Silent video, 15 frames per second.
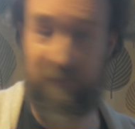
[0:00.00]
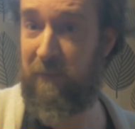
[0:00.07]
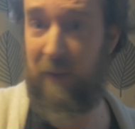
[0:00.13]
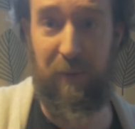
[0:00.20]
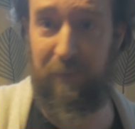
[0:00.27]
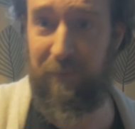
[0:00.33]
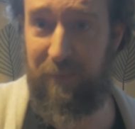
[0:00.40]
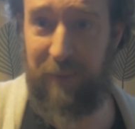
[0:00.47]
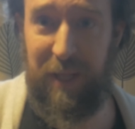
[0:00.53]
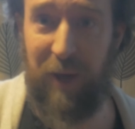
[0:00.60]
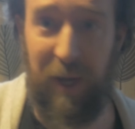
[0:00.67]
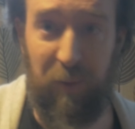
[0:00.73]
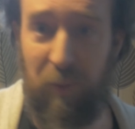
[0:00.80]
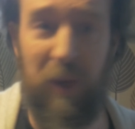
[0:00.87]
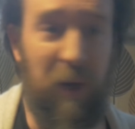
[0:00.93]
It'd be
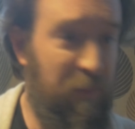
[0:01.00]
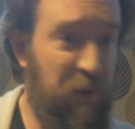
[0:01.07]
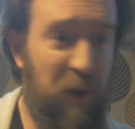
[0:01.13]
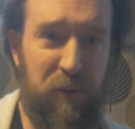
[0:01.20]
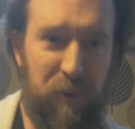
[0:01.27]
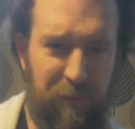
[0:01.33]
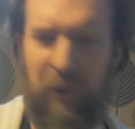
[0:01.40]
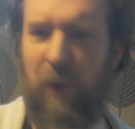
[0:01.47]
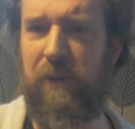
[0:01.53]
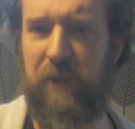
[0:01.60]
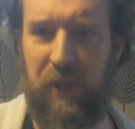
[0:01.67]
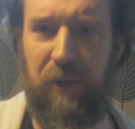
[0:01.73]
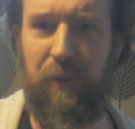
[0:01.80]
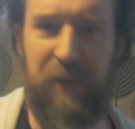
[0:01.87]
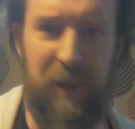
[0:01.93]
like, well, no, you've got to
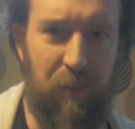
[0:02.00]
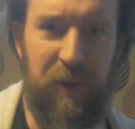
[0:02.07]
use it